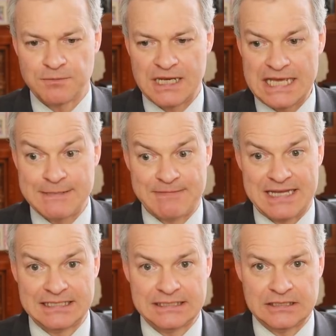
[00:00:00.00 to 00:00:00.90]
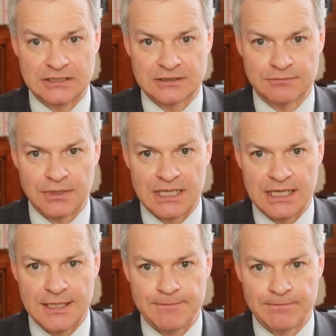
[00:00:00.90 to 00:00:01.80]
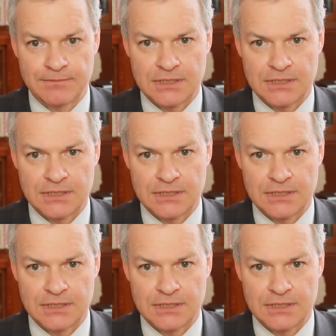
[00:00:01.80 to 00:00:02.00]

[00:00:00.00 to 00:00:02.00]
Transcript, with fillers: to play, and he doesn't play.